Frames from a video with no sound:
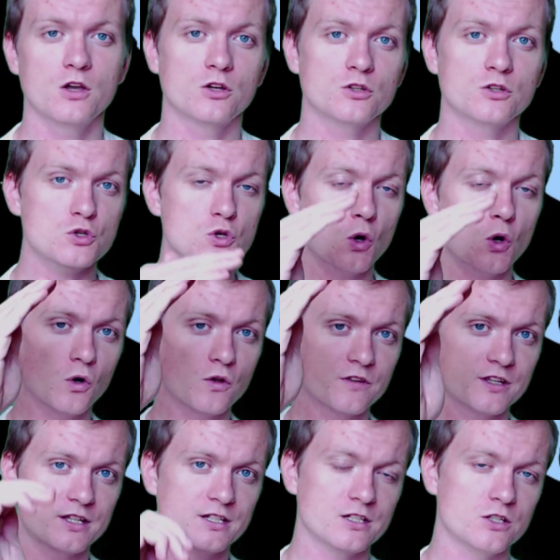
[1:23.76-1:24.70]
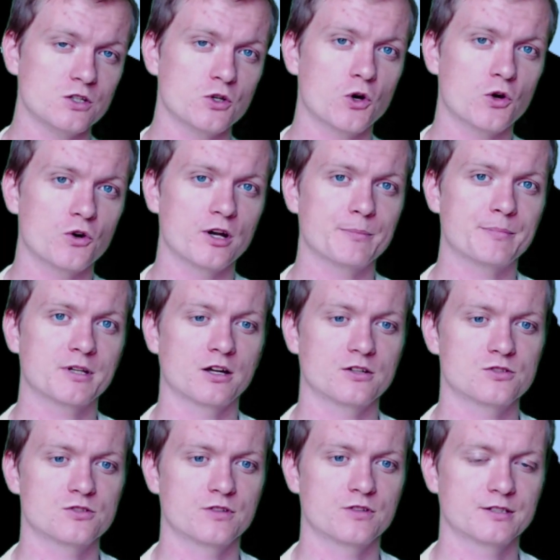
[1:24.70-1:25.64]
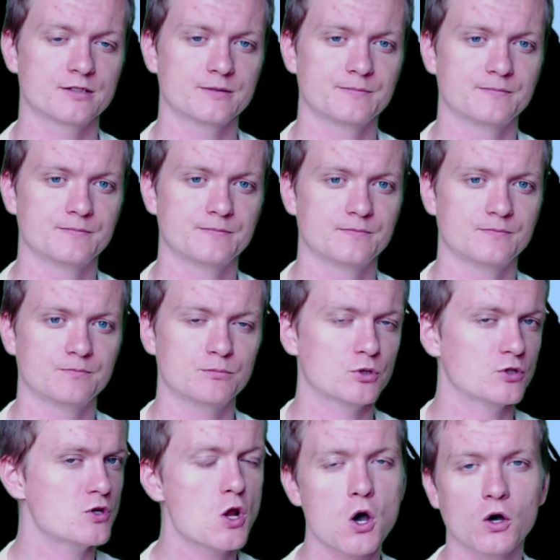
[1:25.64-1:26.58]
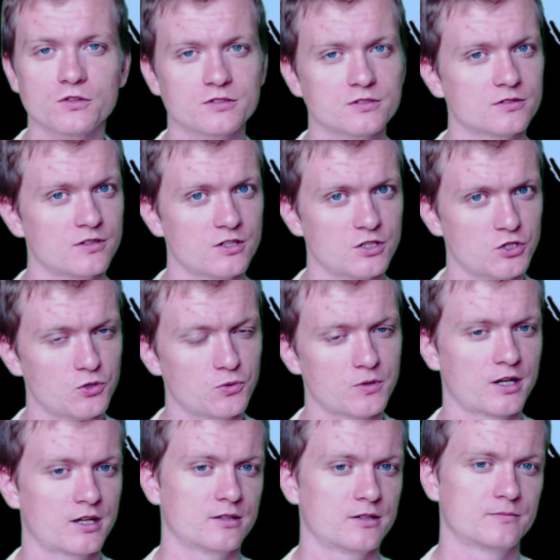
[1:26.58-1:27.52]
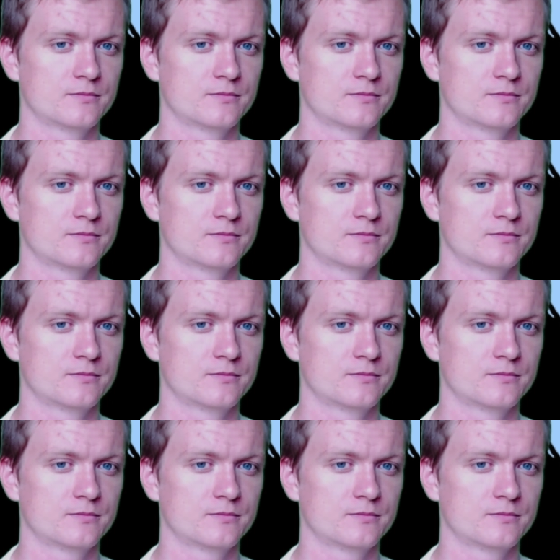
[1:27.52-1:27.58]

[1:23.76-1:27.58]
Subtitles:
Northern Europe countries, but not the UK.